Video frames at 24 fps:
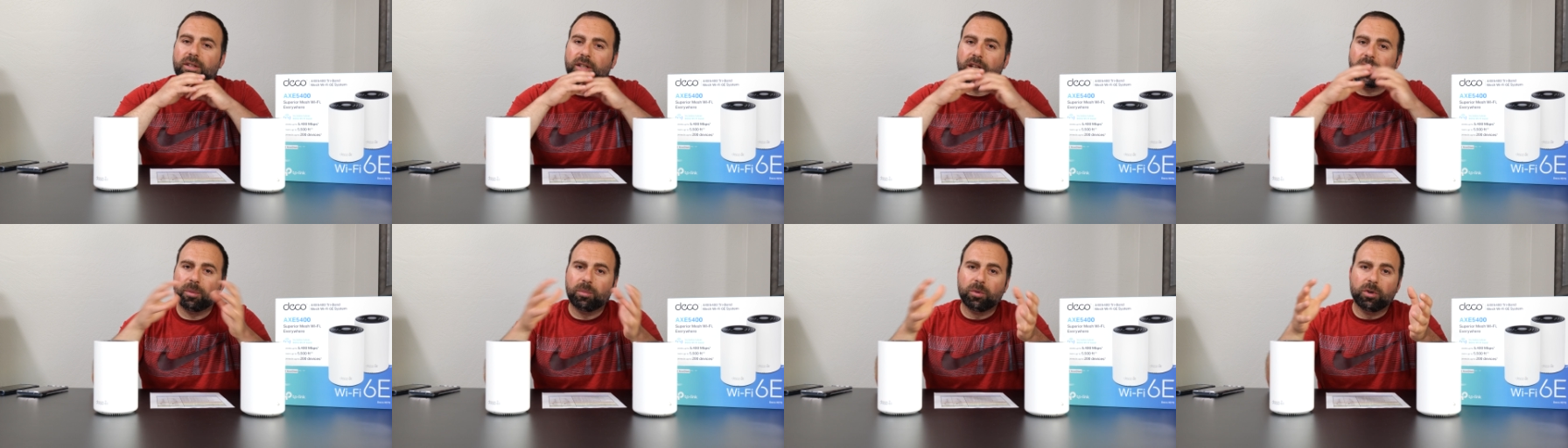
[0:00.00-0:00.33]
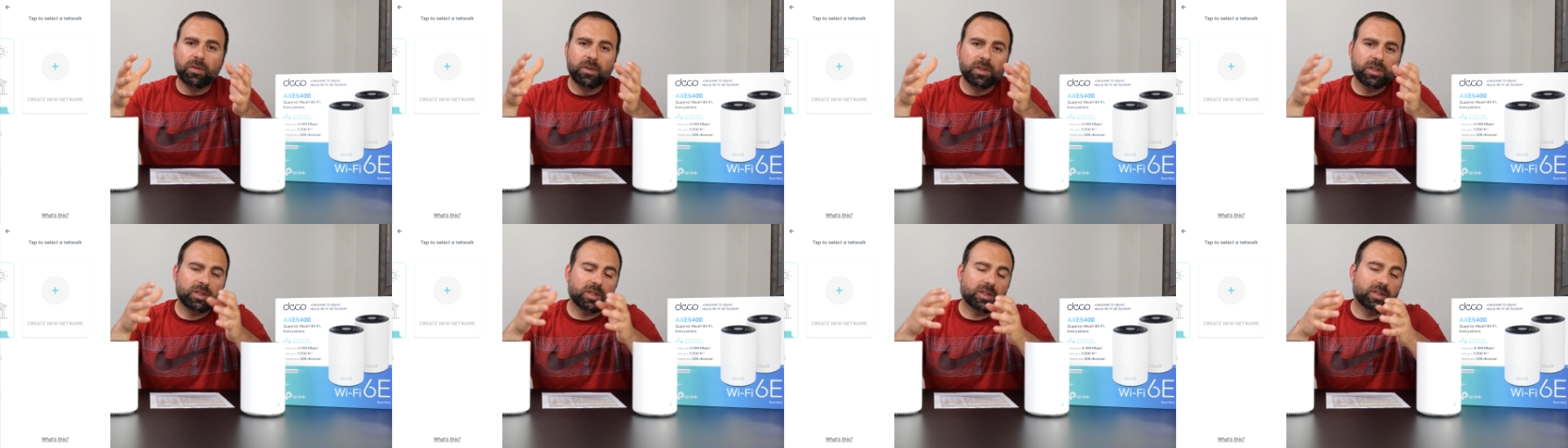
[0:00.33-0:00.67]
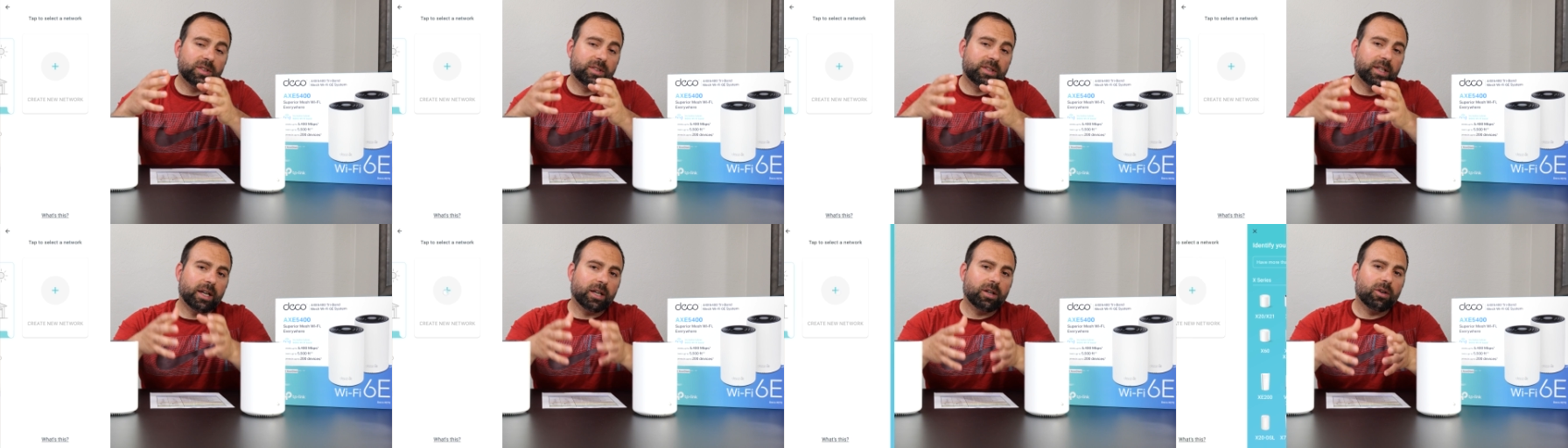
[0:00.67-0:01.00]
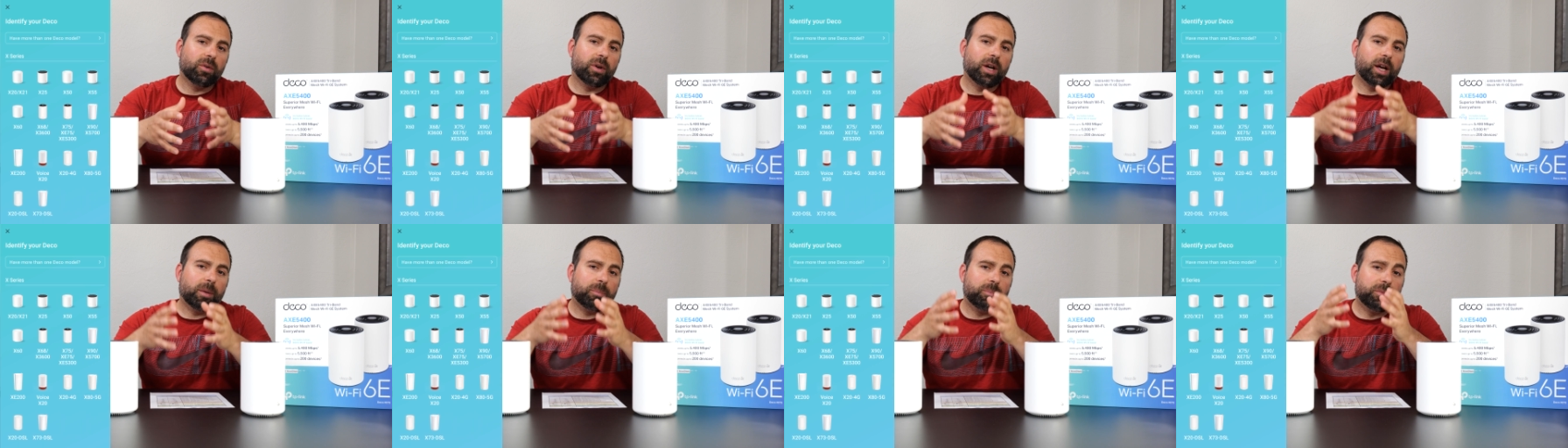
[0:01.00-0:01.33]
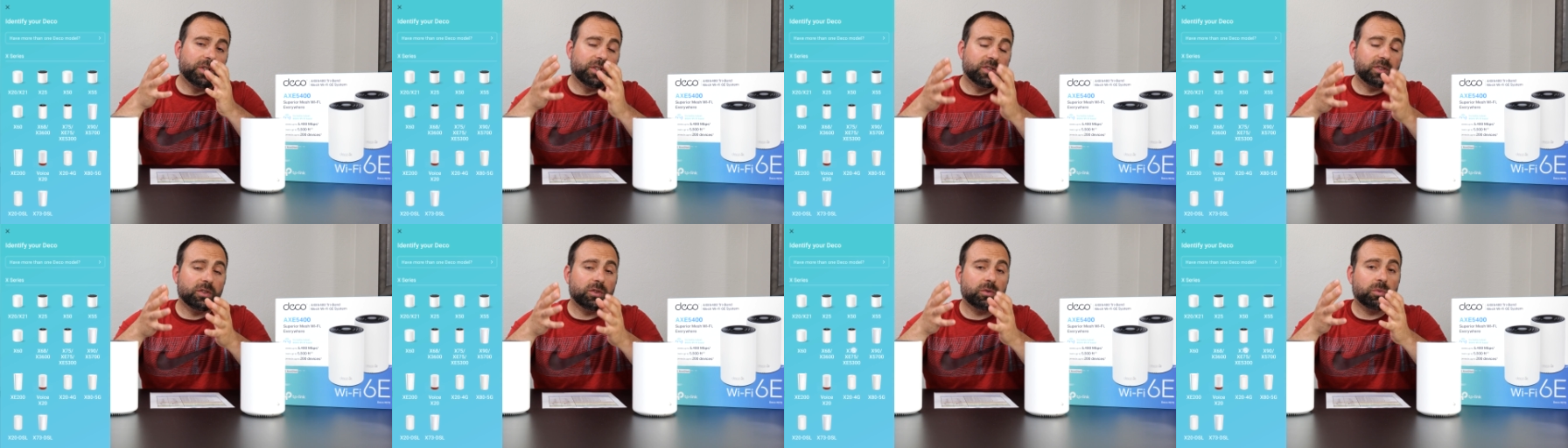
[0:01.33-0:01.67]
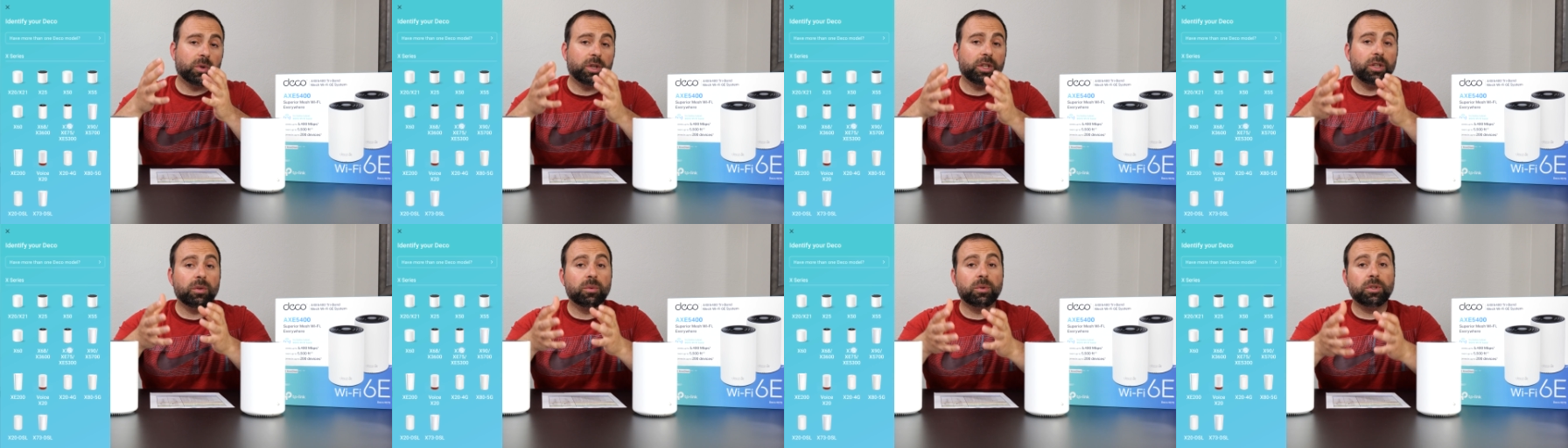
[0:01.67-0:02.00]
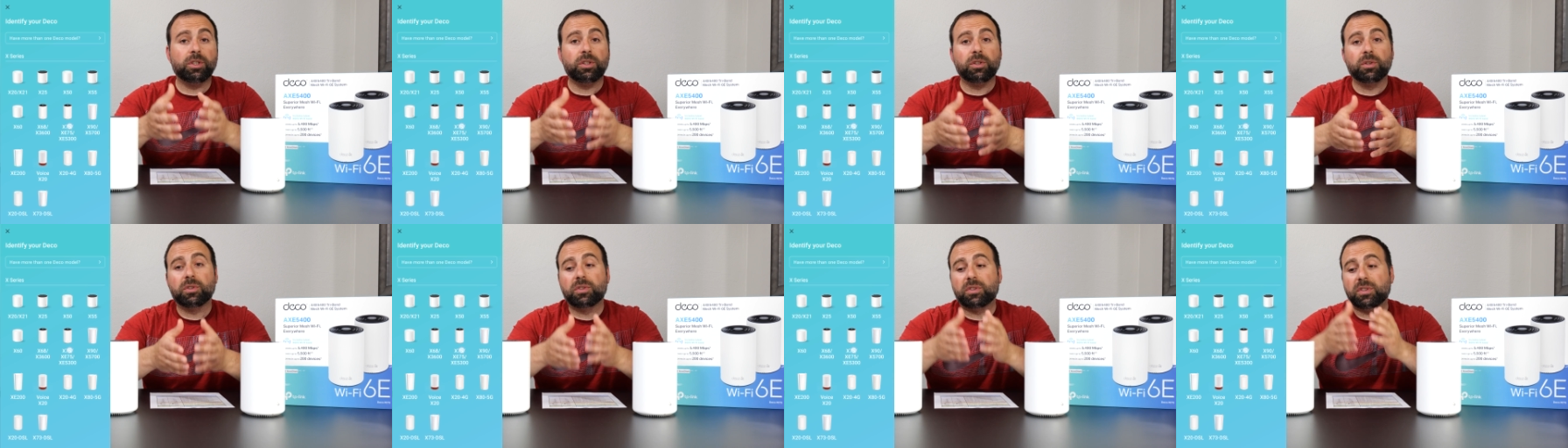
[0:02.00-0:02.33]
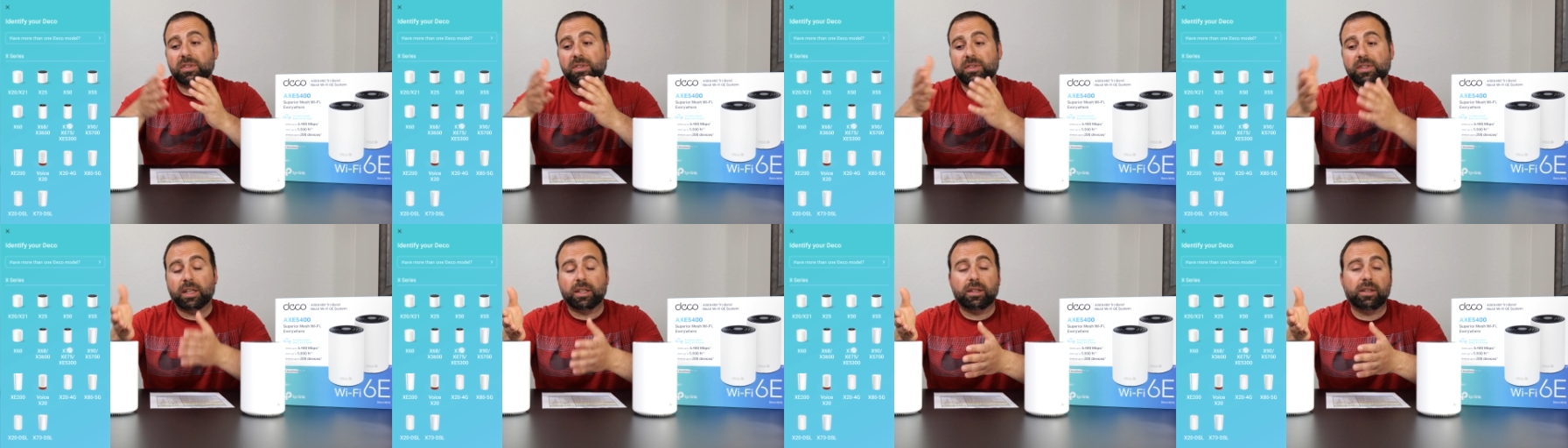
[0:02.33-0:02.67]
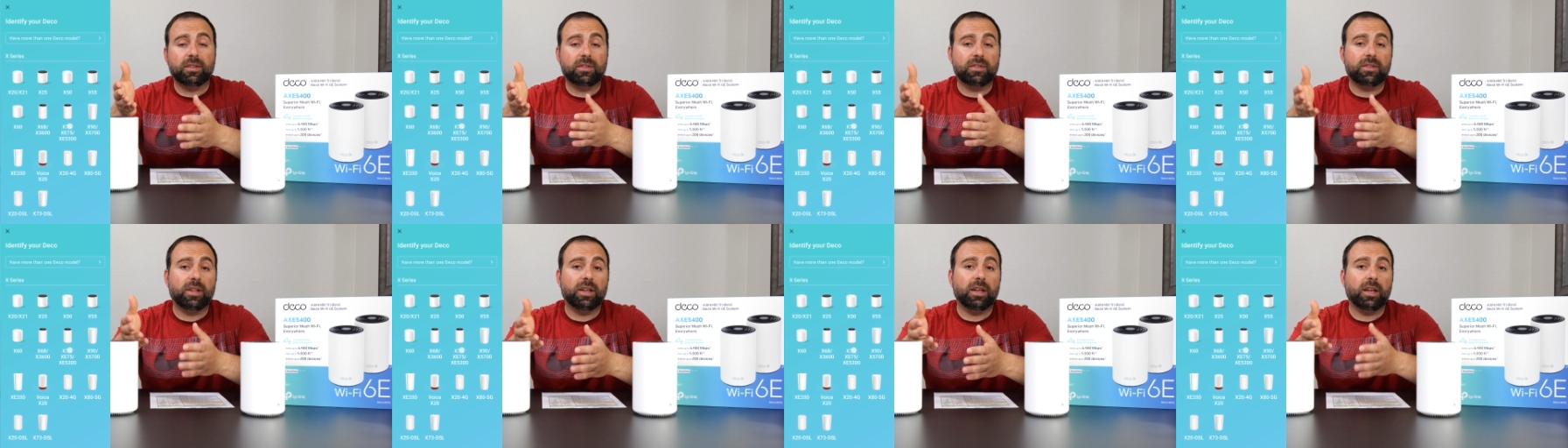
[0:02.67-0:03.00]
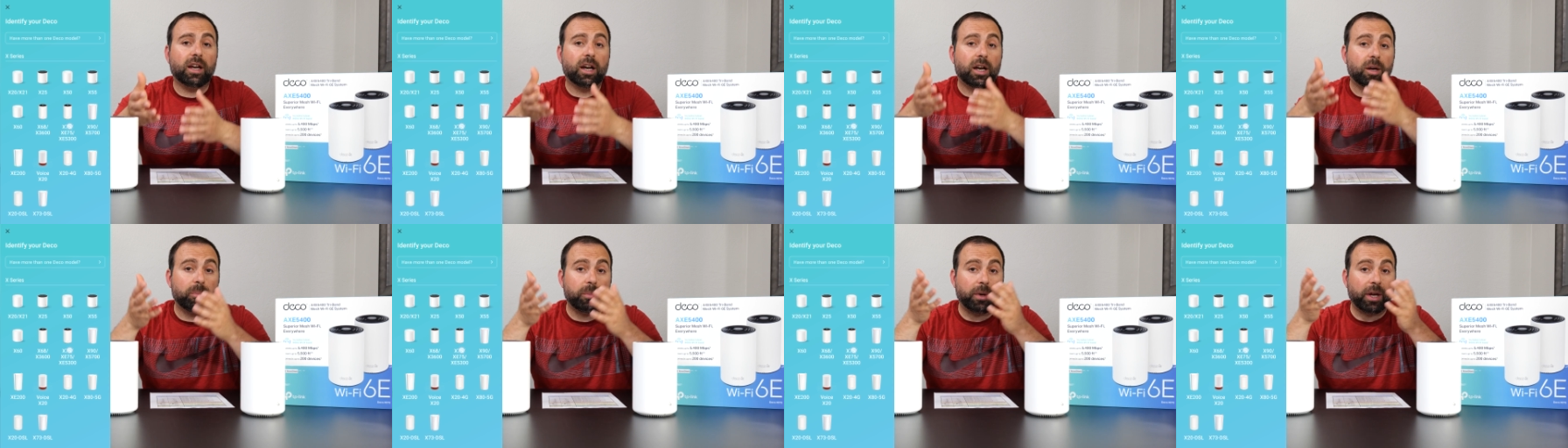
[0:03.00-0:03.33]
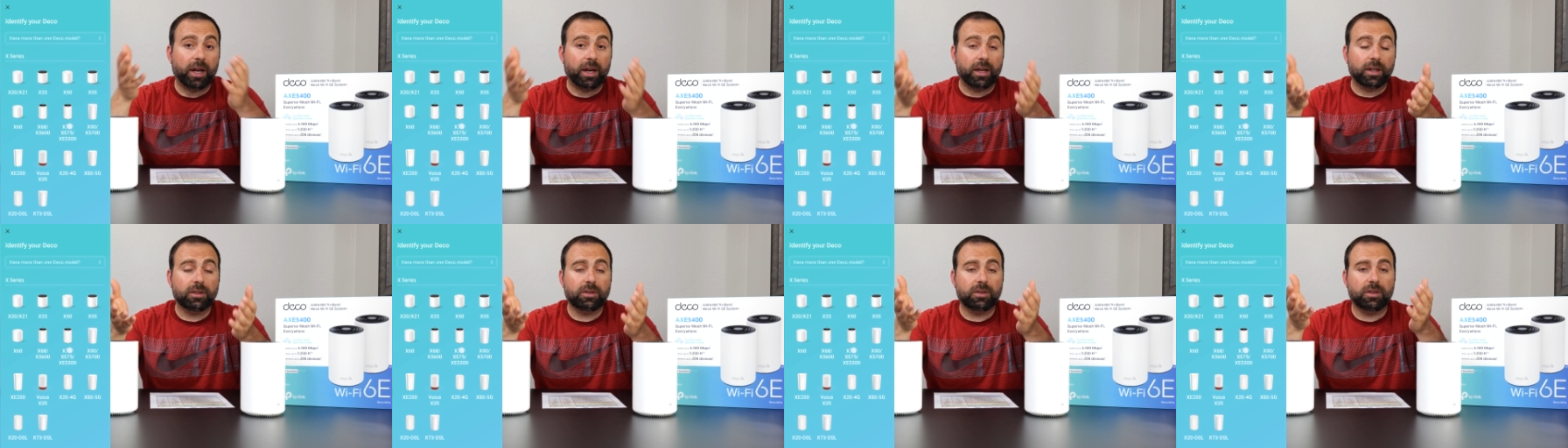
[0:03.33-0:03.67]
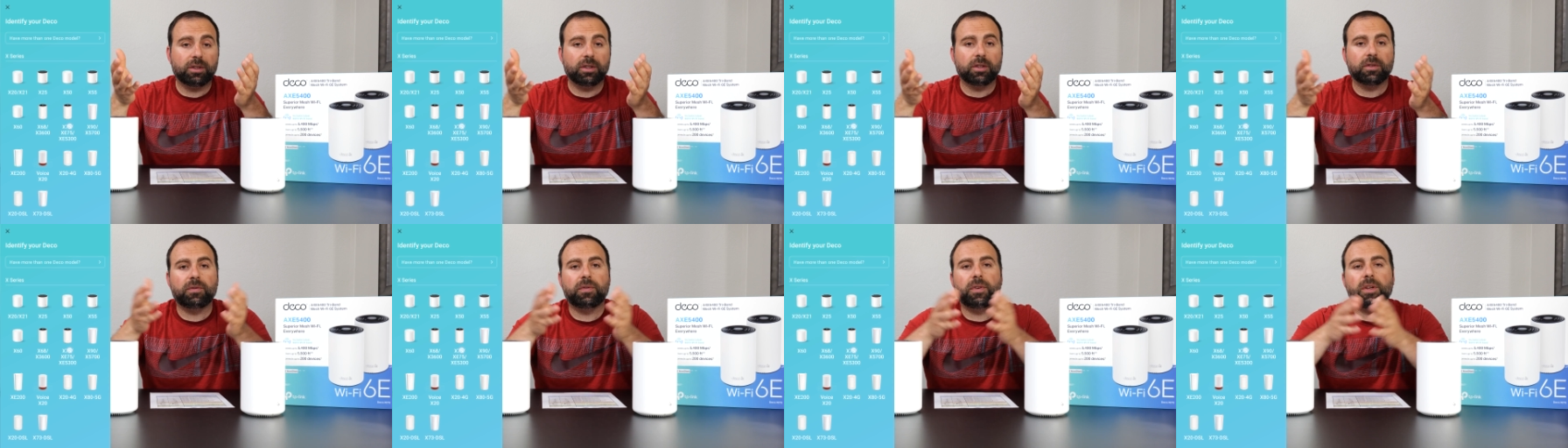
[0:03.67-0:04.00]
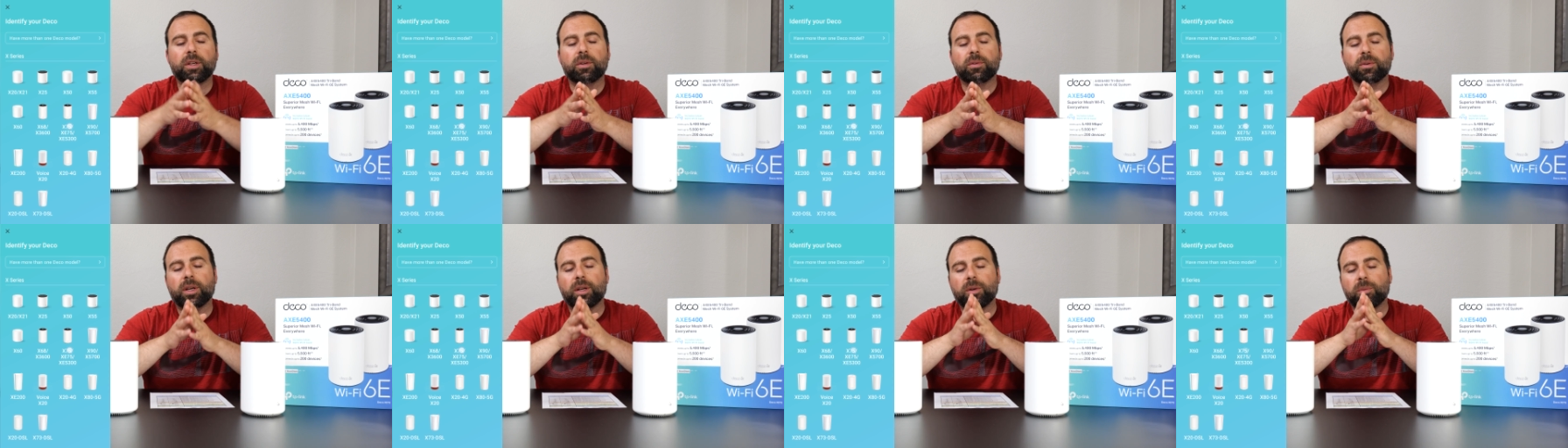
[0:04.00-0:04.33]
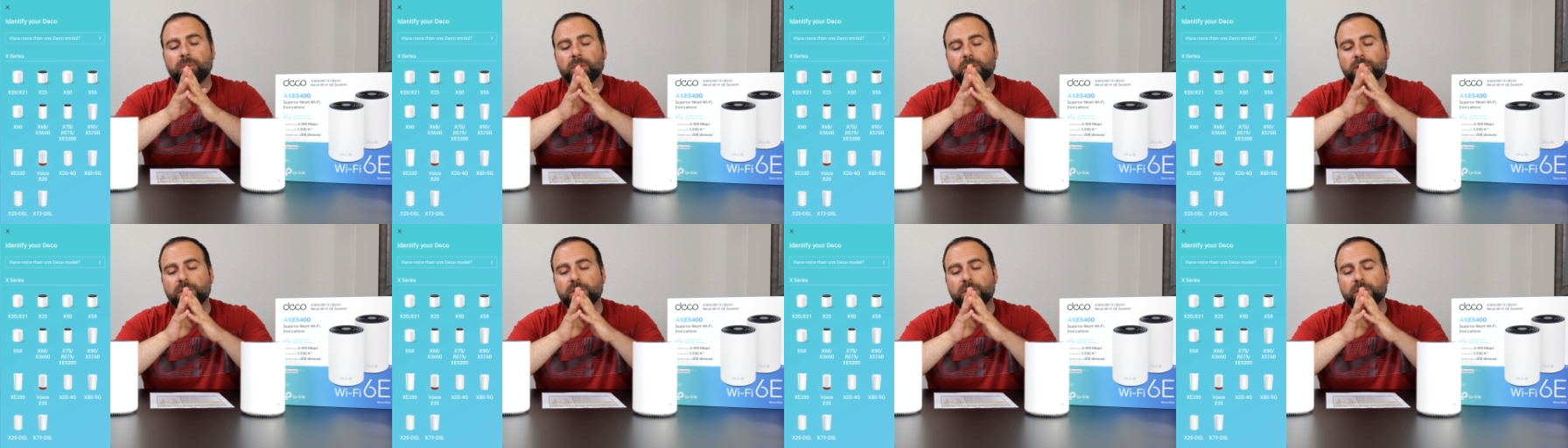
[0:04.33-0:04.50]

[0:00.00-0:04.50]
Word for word: Now moving to the Deco app, this is what you would use to set this thing up and to configure it,